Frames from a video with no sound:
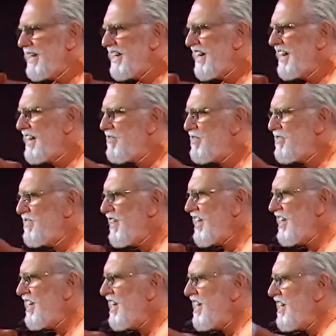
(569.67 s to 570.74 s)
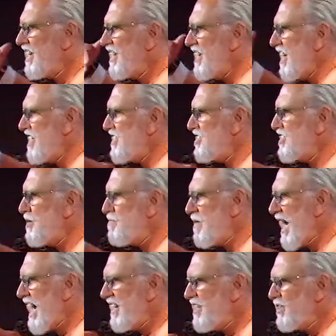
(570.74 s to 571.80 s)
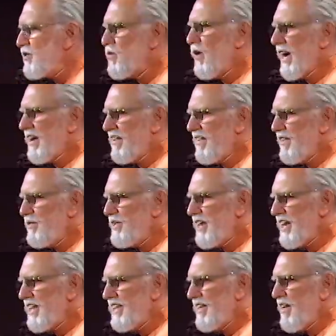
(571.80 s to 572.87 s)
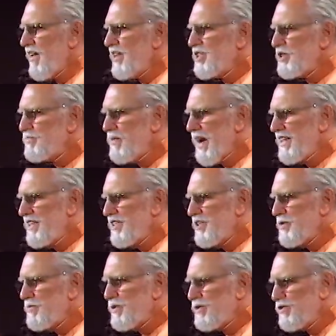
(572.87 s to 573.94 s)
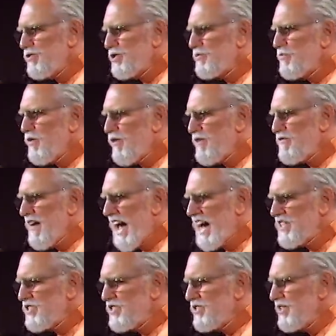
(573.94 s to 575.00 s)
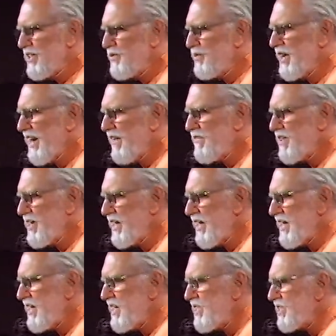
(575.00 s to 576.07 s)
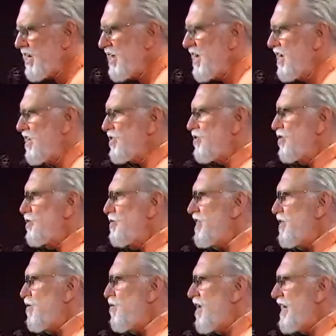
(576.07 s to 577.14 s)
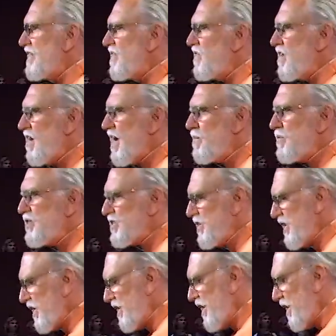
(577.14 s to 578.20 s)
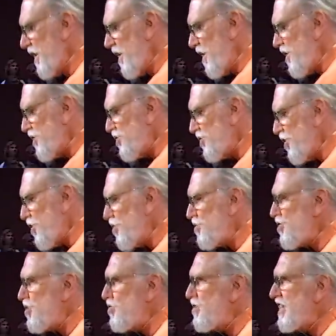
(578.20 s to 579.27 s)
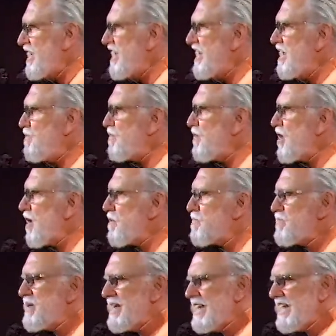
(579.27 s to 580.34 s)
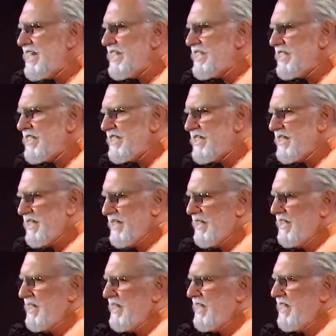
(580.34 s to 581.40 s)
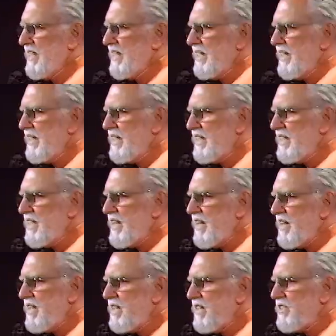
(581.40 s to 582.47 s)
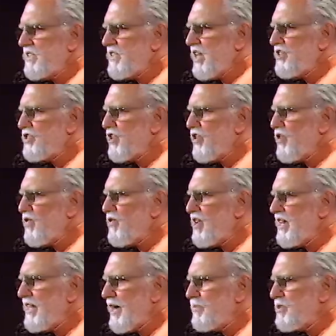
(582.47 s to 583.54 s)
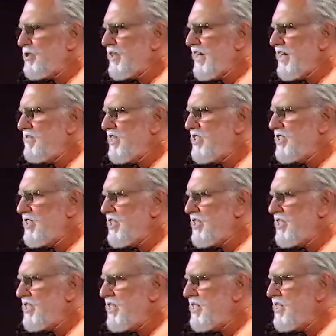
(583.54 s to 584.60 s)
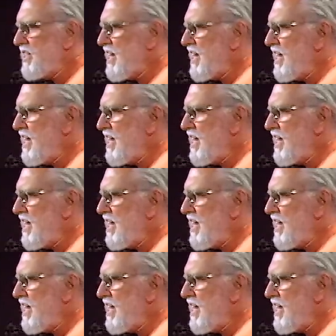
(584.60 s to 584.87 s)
And everything is demanded quicker. We are expected to produce more faster and whatever it is. So it's been quite the opposite. So to keep our peace in such a hurried up state of existence